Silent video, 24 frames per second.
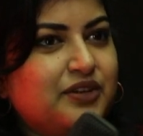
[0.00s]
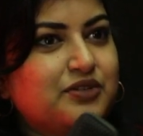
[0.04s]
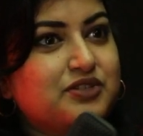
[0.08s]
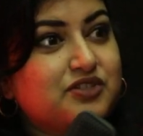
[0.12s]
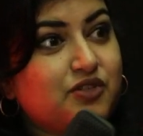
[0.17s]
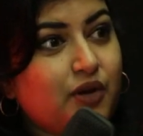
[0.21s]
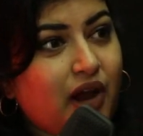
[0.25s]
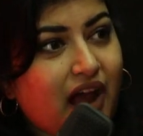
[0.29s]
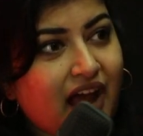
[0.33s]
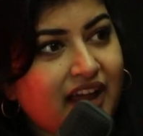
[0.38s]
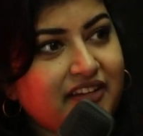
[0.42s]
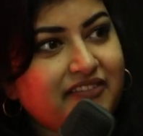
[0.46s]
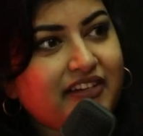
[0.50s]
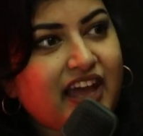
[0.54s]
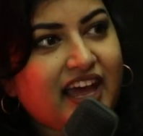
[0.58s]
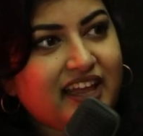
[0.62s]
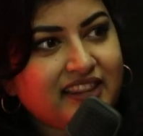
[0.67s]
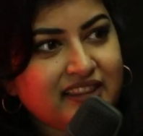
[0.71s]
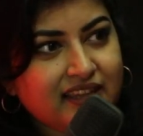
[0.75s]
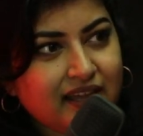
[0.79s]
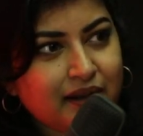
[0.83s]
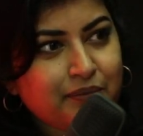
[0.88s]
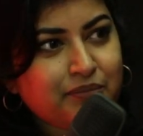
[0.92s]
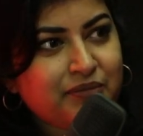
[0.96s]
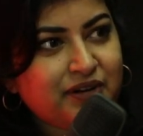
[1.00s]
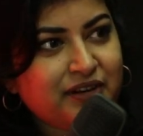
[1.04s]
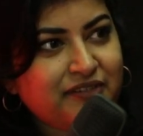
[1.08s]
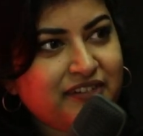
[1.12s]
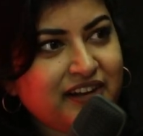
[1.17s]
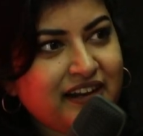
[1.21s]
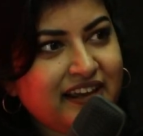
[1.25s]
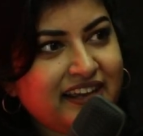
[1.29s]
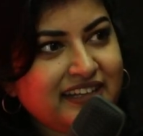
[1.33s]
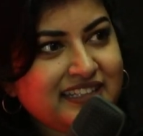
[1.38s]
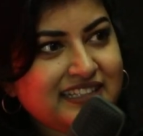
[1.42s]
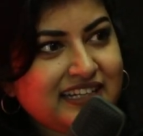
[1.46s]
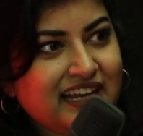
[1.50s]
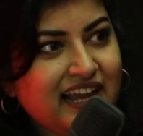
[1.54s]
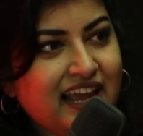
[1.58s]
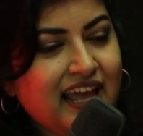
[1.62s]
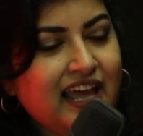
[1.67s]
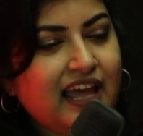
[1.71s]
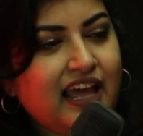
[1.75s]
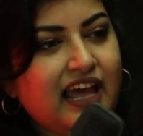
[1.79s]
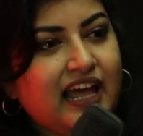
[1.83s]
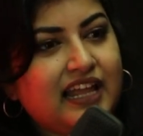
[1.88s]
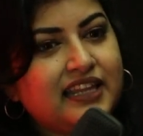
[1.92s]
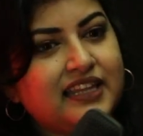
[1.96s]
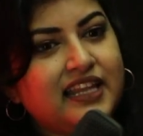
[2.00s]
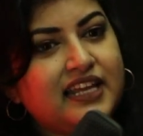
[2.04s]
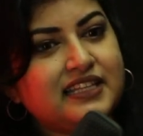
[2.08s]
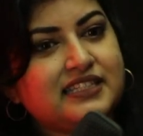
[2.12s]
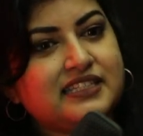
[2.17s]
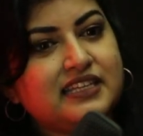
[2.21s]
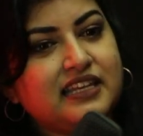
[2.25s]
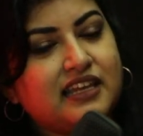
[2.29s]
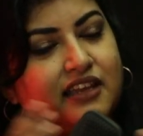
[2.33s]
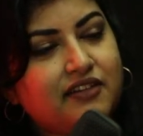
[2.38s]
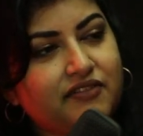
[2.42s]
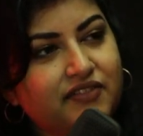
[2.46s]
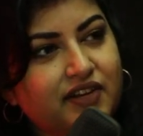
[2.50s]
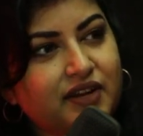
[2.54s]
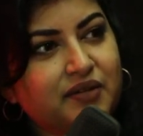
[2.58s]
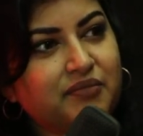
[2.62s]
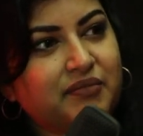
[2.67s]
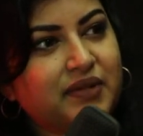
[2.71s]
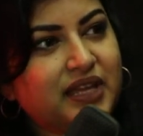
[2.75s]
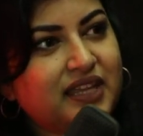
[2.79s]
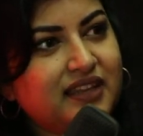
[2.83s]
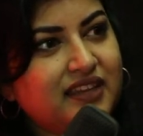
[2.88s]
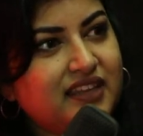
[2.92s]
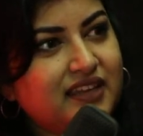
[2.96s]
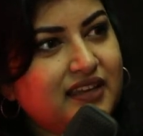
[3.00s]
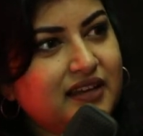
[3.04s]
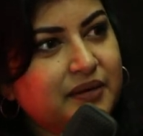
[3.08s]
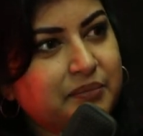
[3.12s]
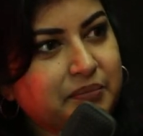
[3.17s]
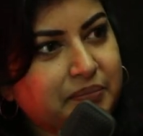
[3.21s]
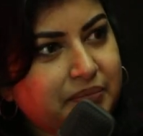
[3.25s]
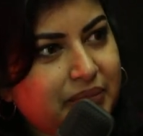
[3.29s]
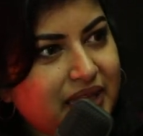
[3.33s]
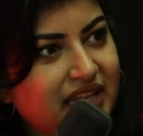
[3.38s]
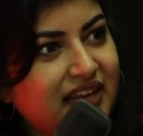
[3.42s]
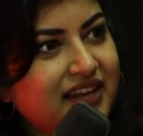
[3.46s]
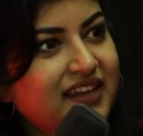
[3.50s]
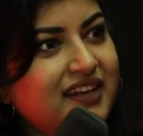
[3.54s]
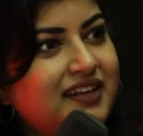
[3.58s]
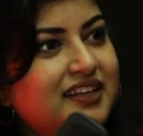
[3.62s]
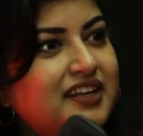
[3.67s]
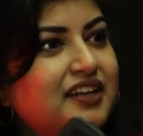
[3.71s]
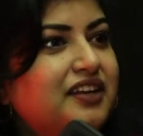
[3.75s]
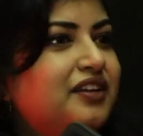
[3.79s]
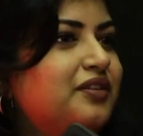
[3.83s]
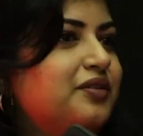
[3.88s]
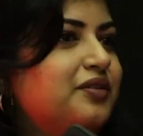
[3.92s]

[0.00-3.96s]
So, I've had that privilege and that's given me the ability to